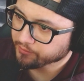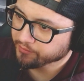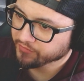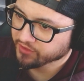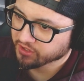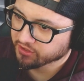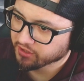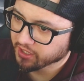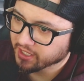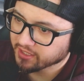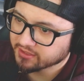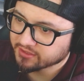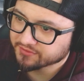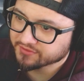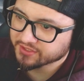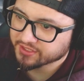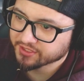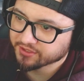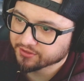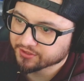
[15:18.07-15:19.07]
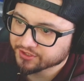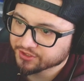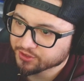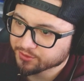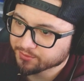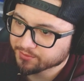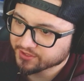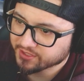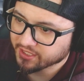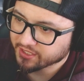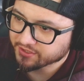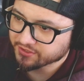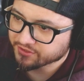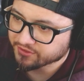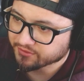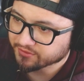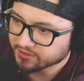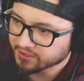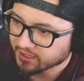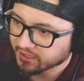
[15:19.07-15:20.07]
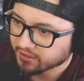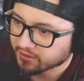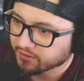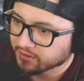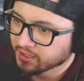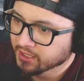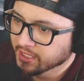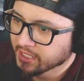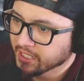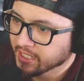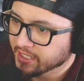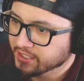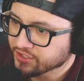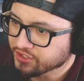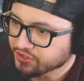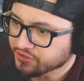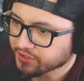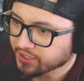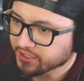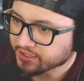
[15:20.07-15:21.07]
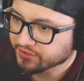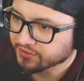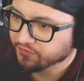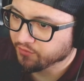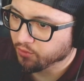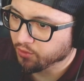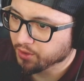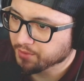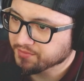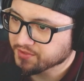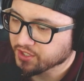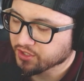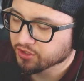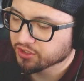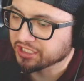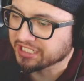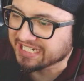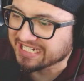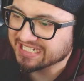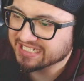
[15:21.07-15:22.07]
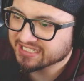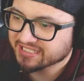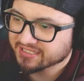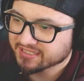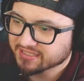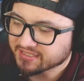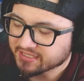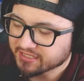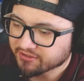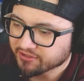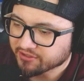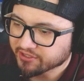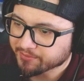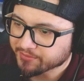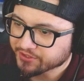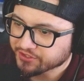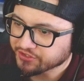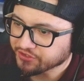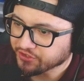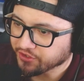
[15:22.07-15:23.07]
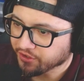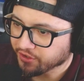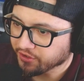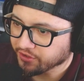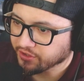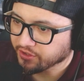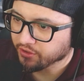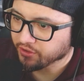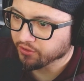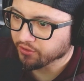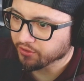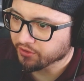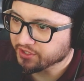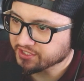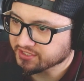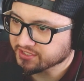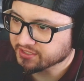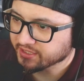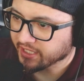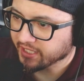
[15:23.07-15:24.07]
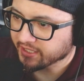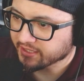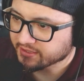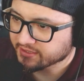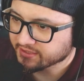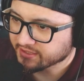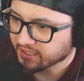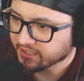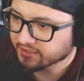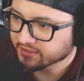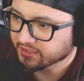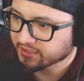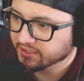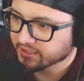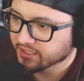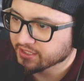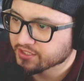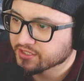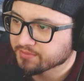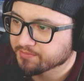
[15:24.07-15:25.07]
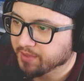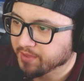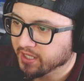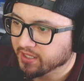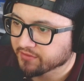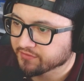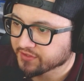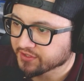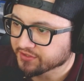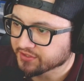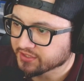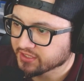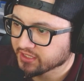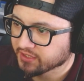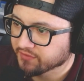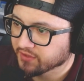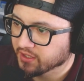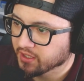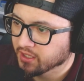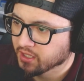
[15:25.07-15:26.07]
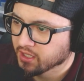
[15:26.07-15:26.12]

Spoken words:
Her active skill is Super Saiyan 2 Kale. She transforms. Her links during Berserk are the Saiyan lineage, Battlefield Diva,